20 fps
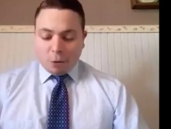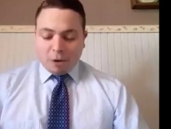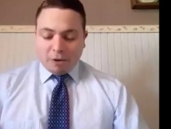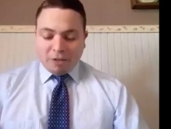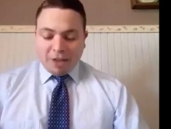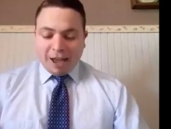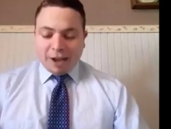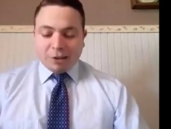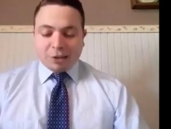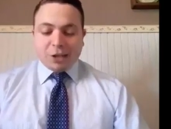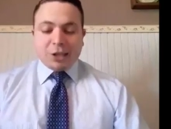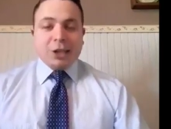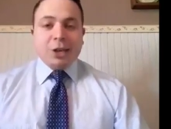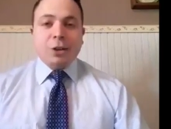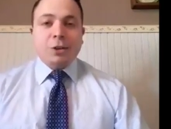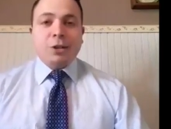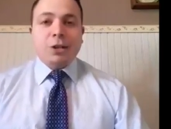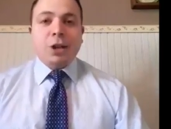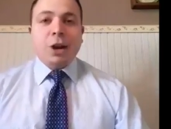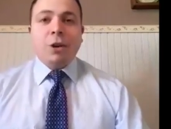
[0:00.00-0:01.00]
4,000
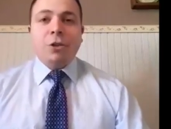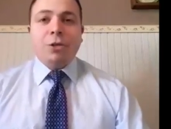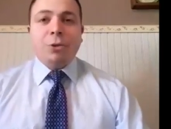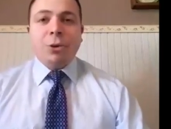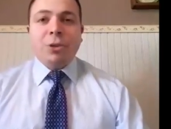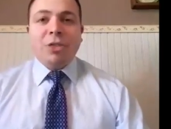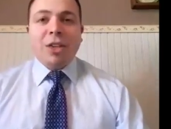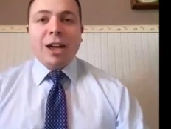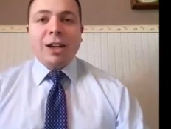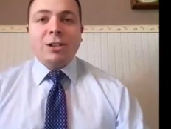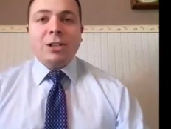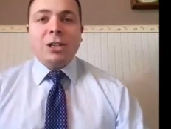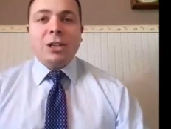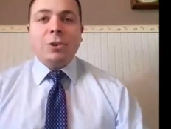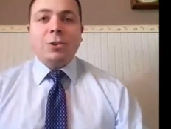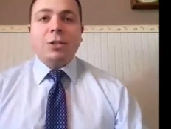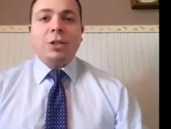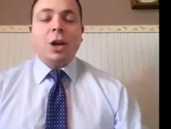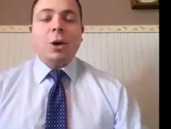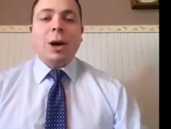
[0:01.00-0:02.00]
years ago, 3,000
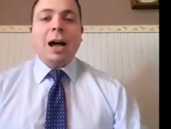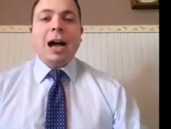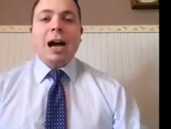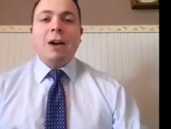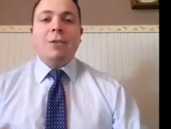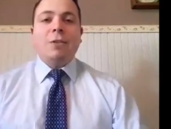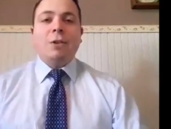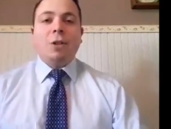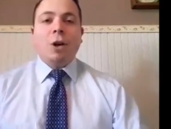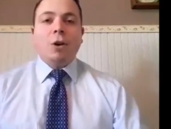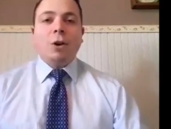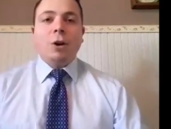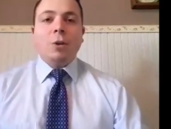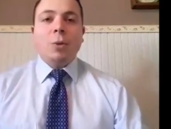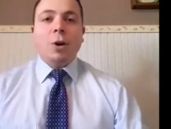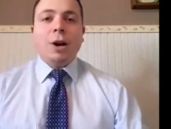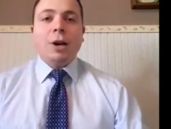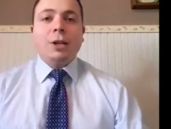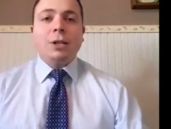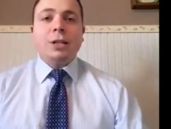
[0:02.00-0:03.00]
years ago, however long
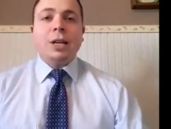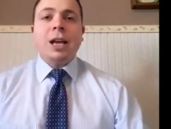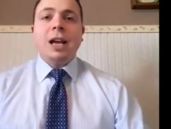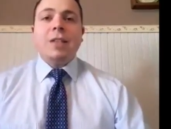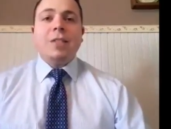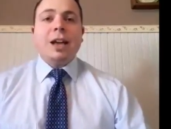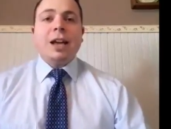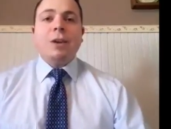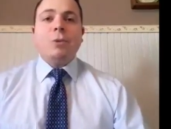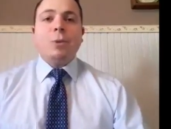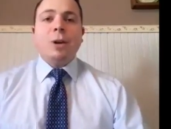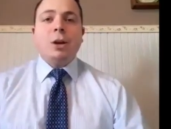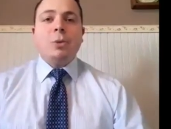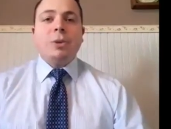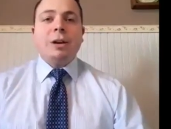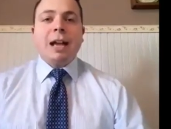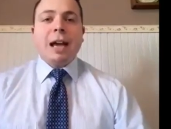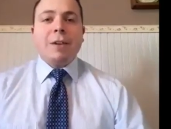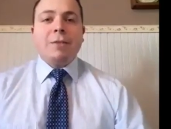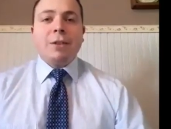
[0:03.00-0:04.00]
it was. They, we
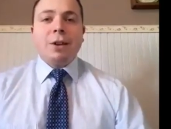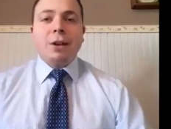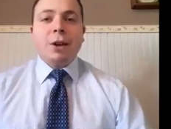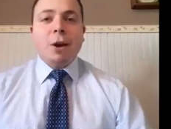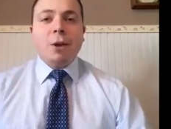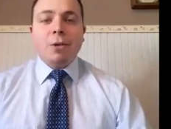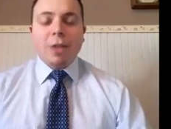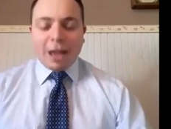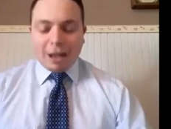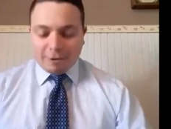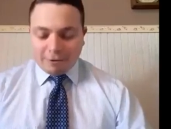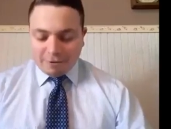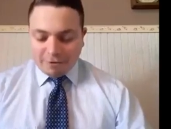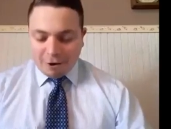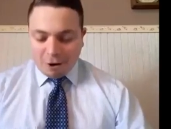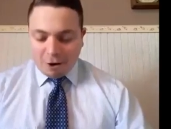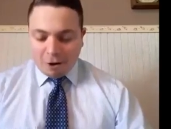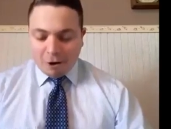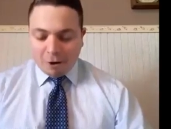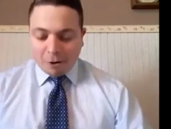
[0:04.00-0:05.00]
don't have to go that
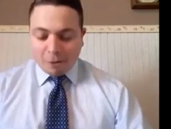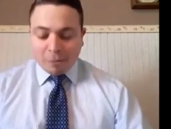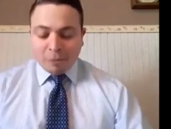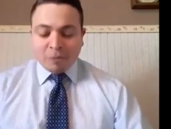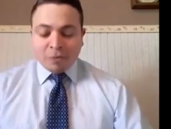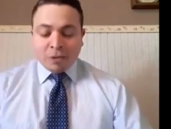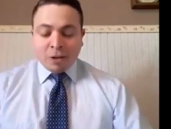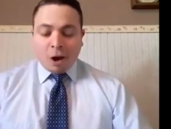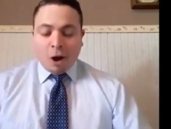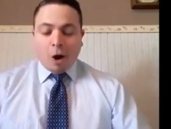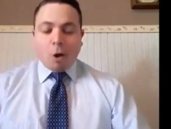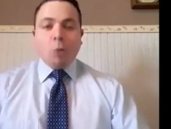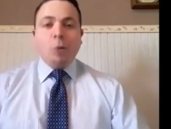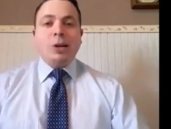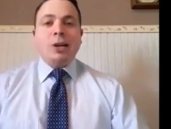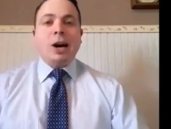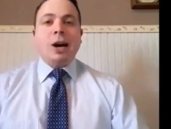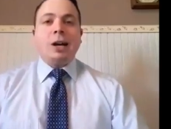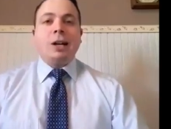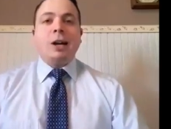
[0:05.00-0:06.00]
far. All
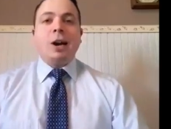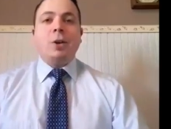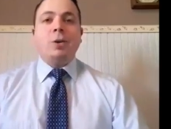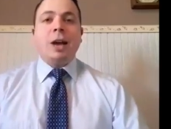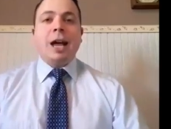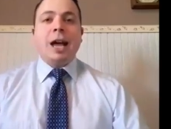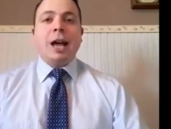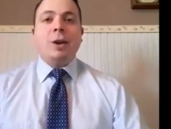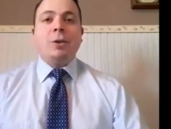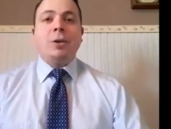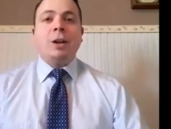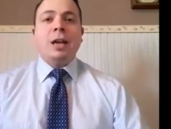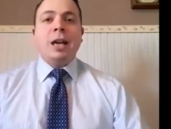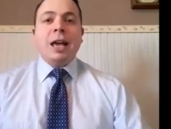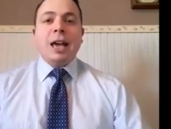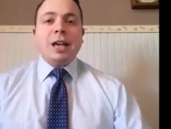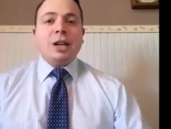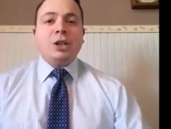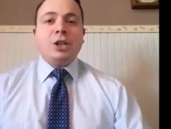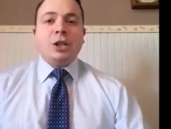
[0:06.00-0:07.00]
we got to go down
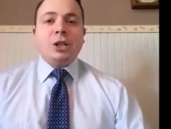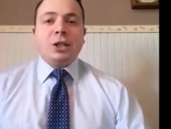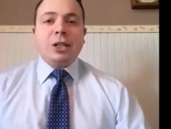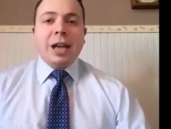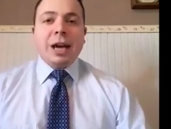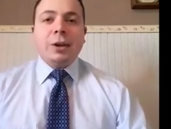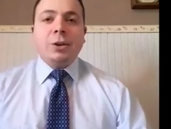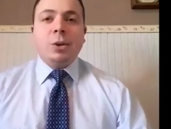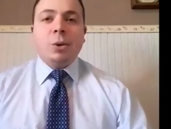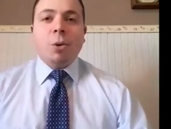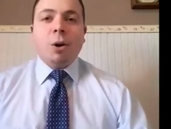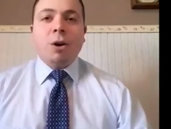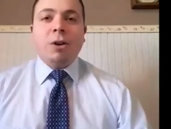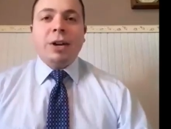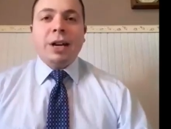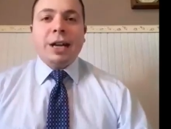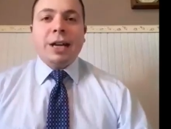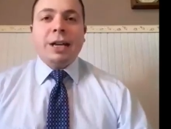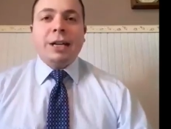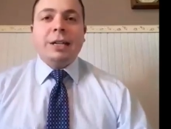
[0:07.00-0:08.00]
is just down to our
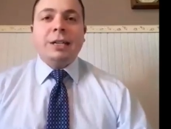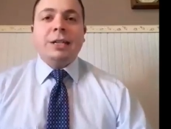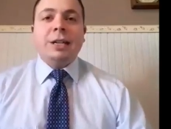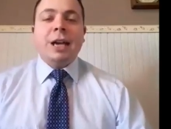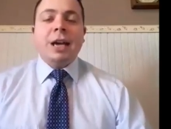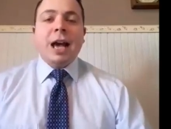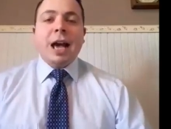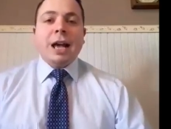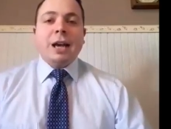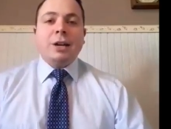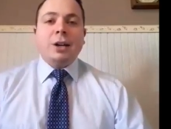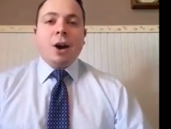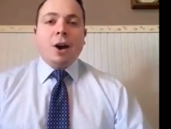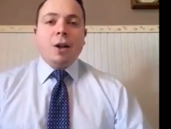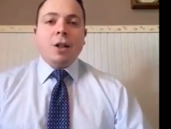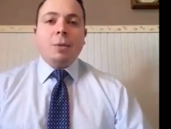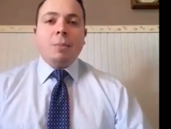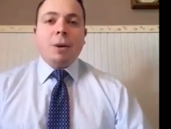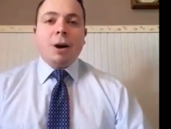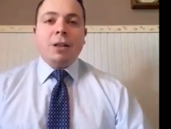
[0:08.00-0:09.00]
knees and
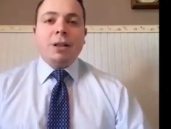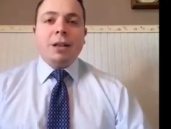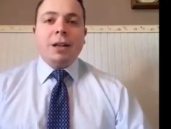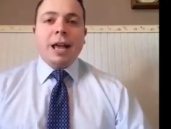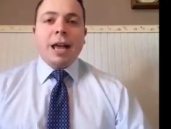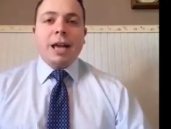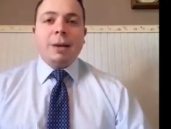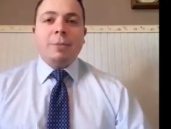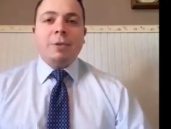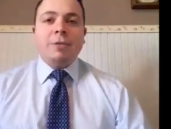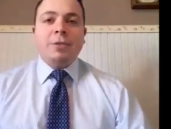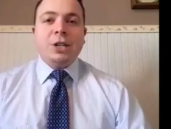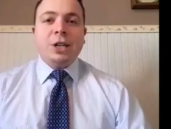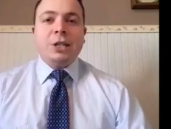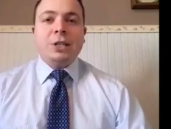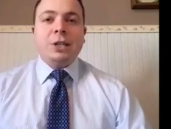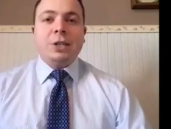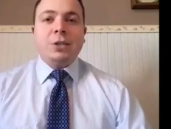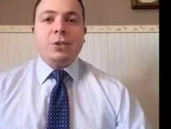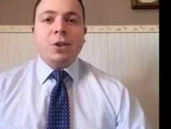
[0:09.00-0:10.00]
call upon the name of
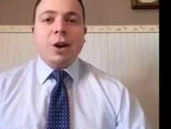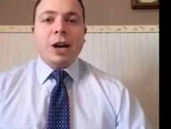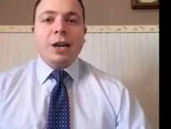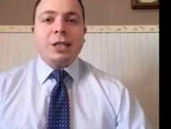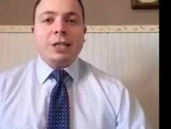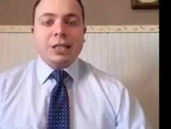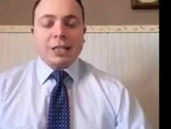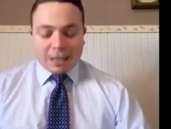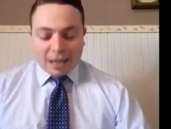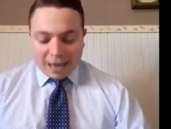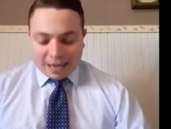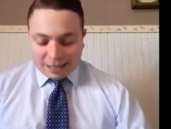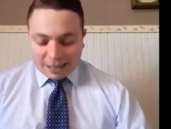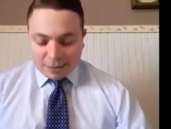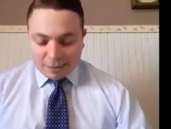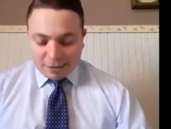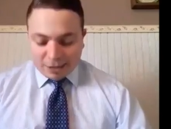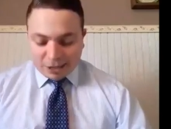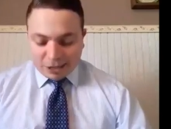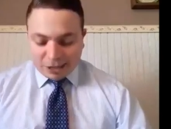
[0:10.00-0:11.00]
Jesus Christ and
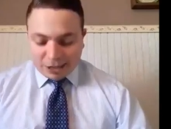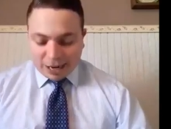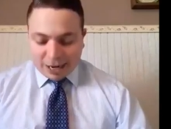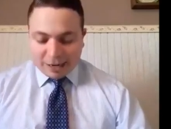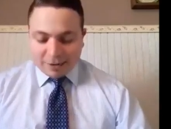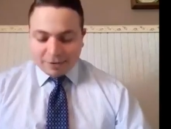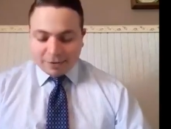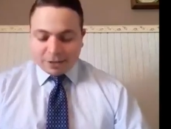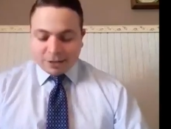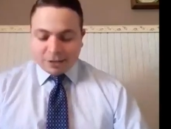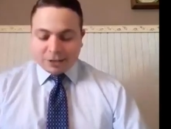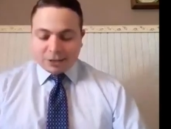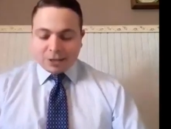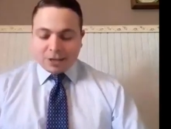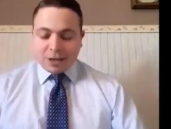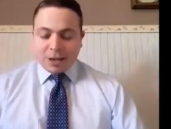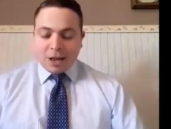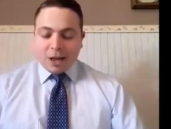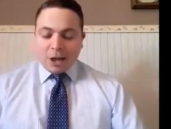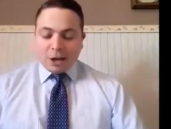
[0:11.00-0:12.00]
ask Him to save
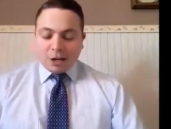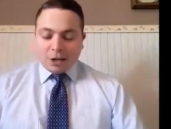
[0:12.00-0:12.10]
us.